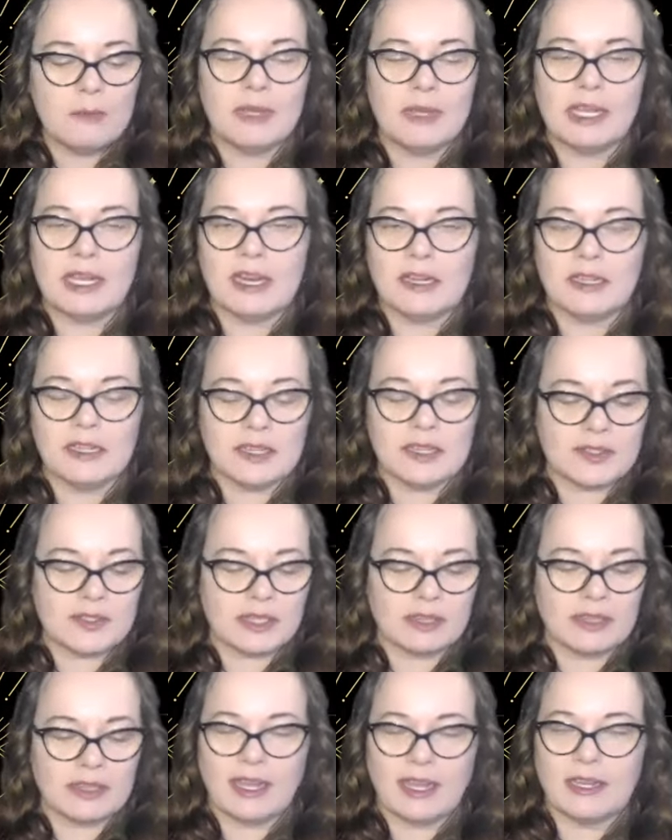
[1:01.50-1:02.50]

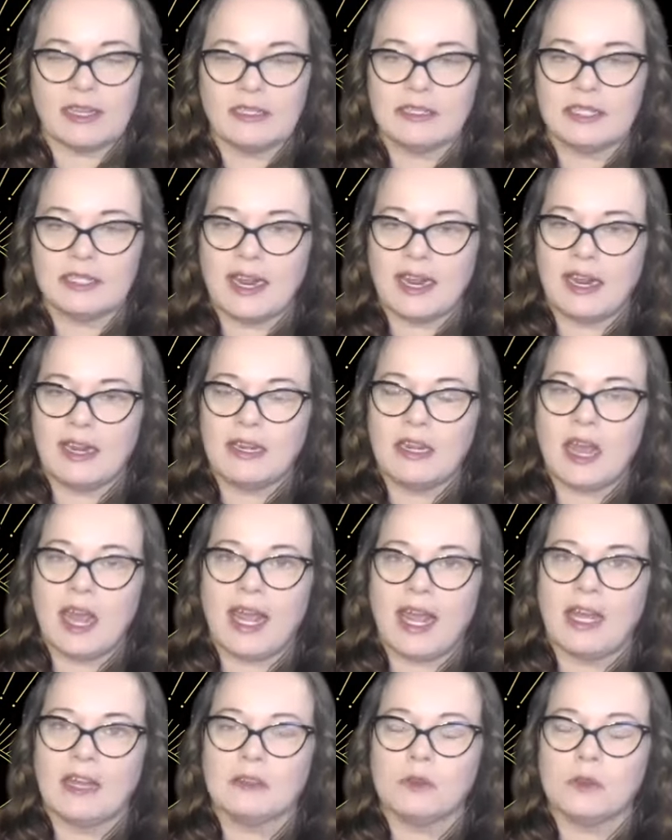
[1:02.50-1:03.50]
because they contain
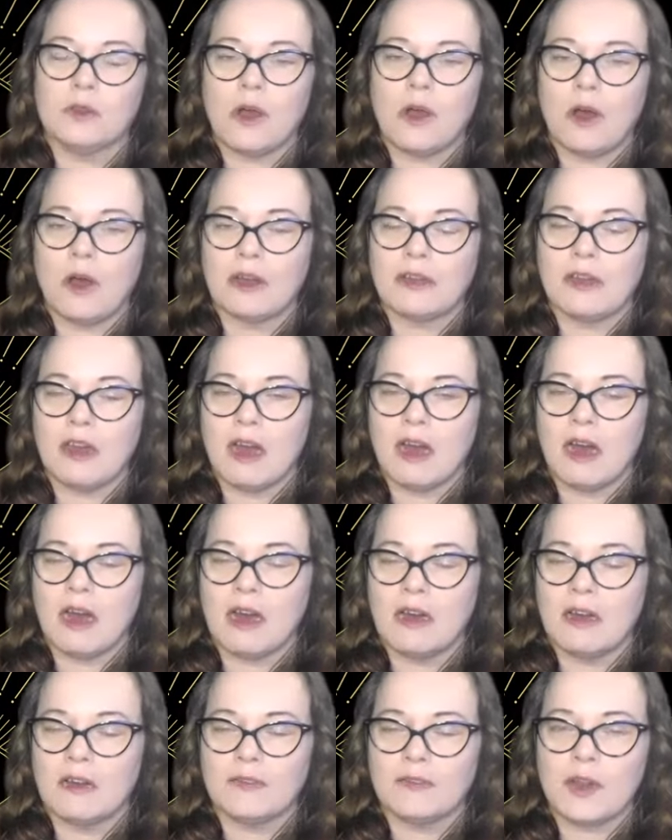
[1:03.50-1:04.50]
a lot
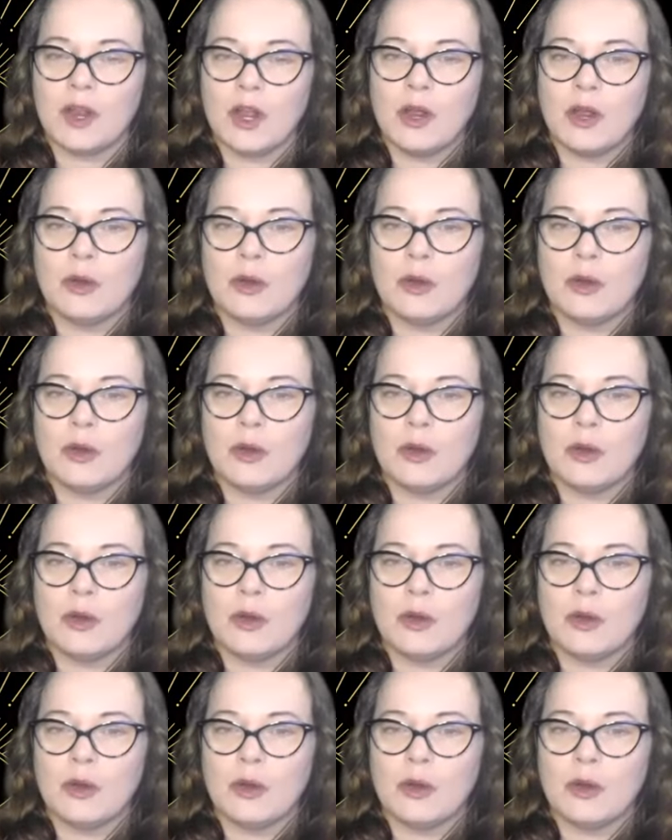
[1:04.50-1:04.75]
of